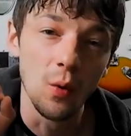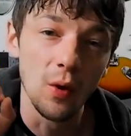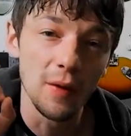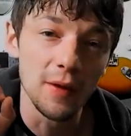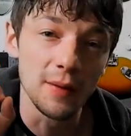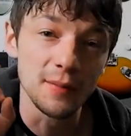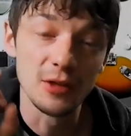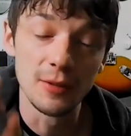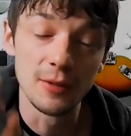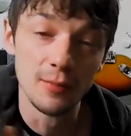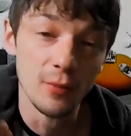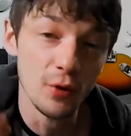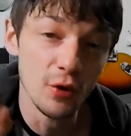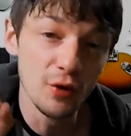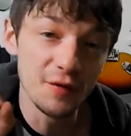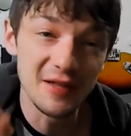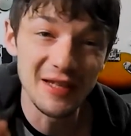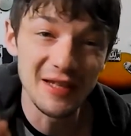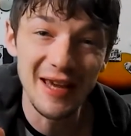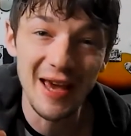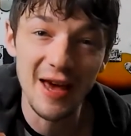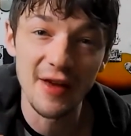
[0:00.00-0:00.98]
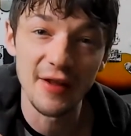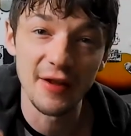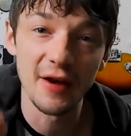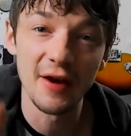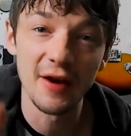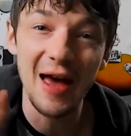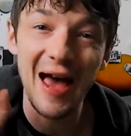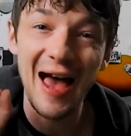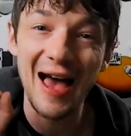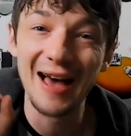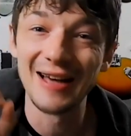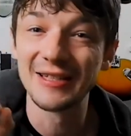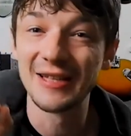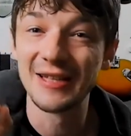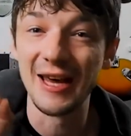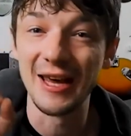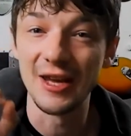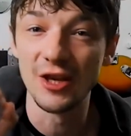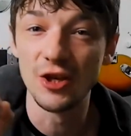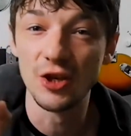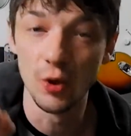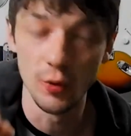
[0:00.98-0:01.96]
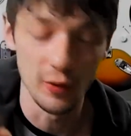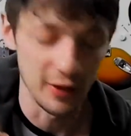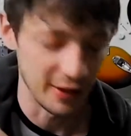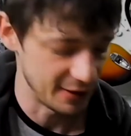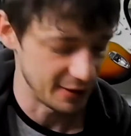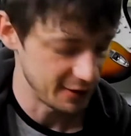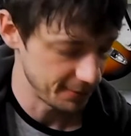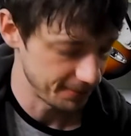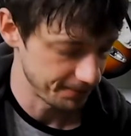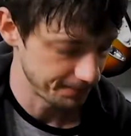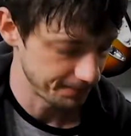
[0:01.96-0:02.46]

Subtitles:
want them to move together as a unit.